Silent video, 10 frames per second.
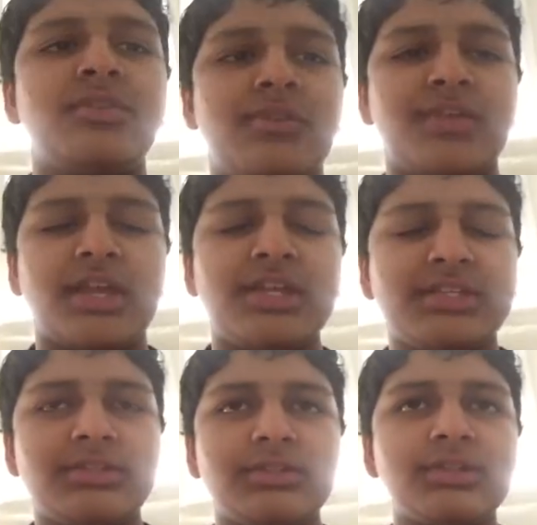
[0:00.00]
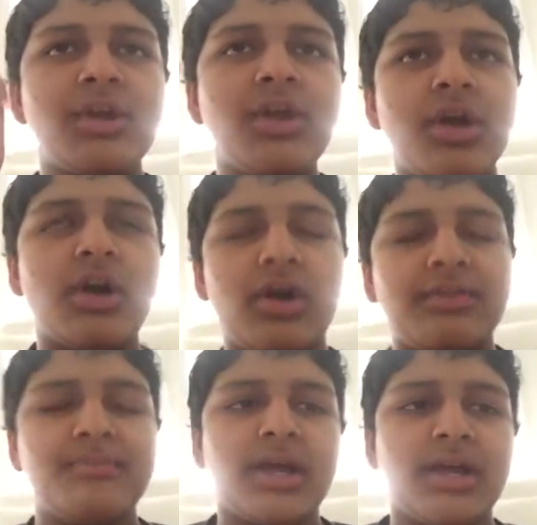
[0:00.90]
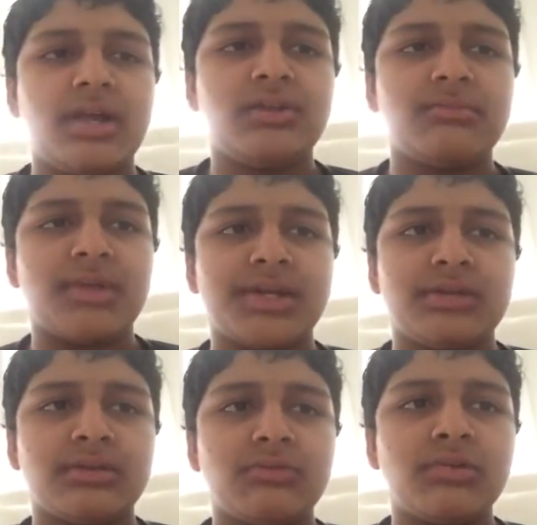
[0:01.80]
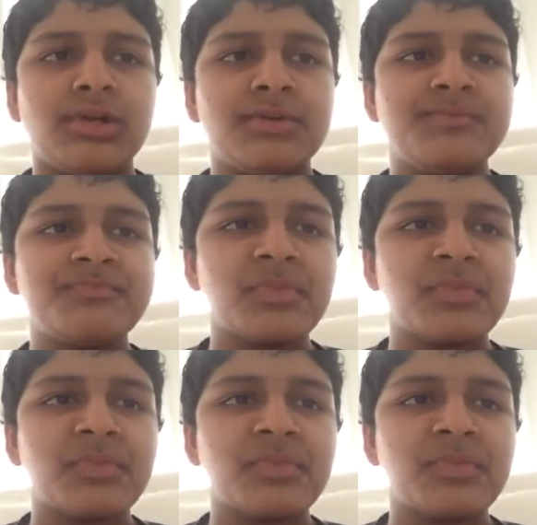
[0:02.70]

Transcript: notifications on my on my other one.